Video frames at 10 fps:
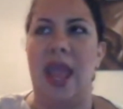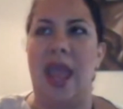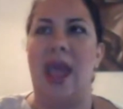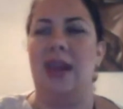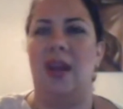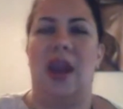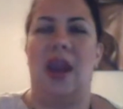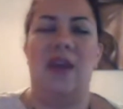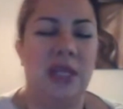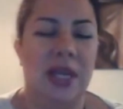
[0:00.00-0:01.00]
And
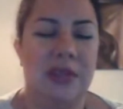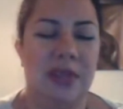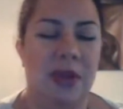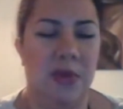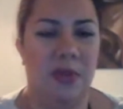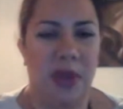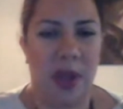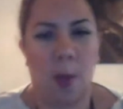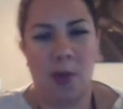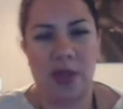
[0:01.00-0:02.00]
every time somebody would bring
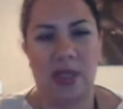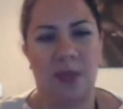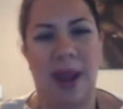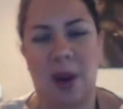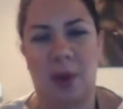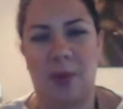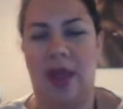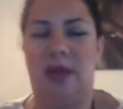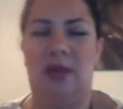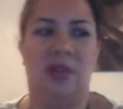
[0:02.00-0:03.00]
up women's
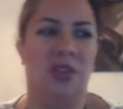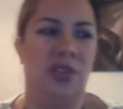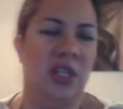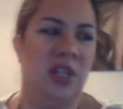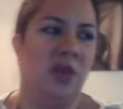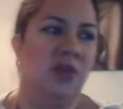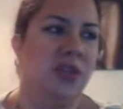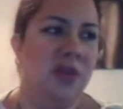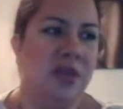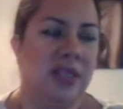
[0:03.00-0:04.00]
empowerment and,
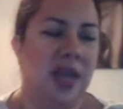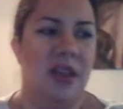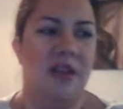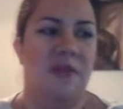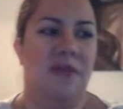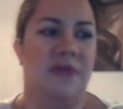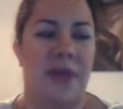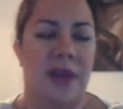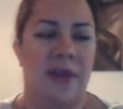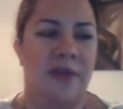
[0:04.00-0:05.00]
doing these kind of
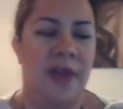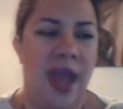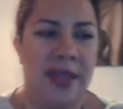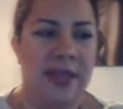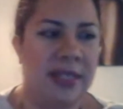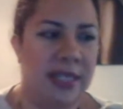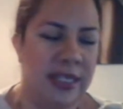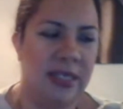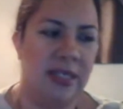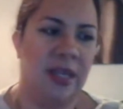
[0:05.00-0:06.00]
events,
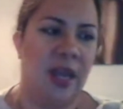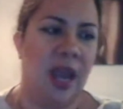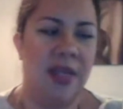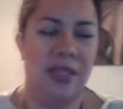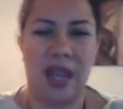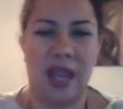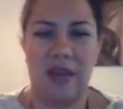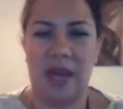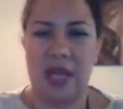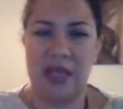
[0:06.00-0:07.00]
and I just kind
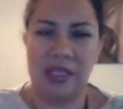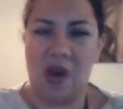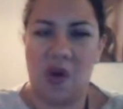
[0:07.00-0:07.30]
of got this